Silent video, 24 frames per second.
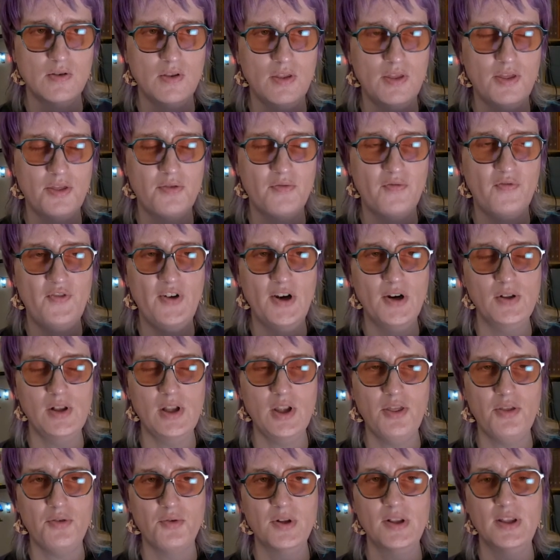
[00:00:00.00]
th fairly
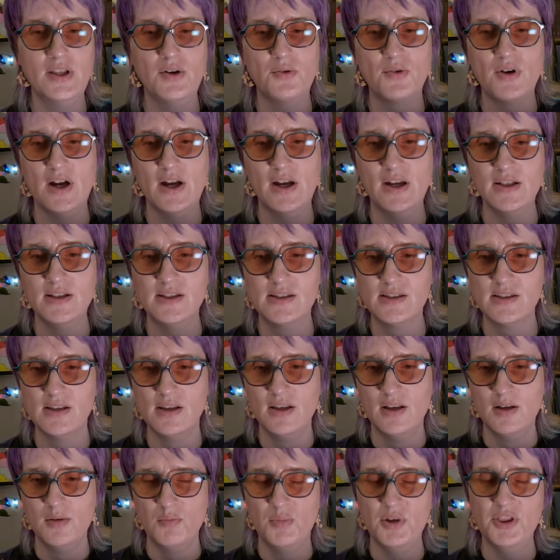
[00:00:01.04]
thrilling rides,
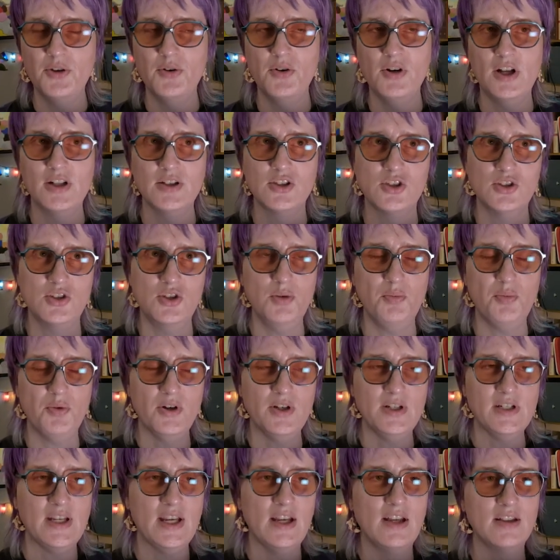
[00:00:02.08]
but they're not super
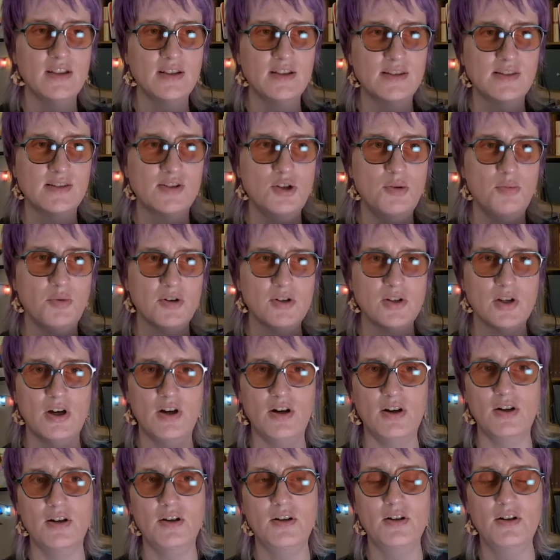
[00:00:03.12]
intense, super
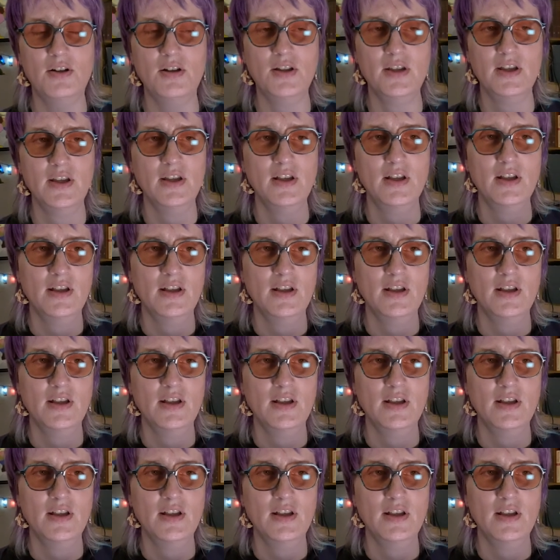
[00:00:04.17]
tall.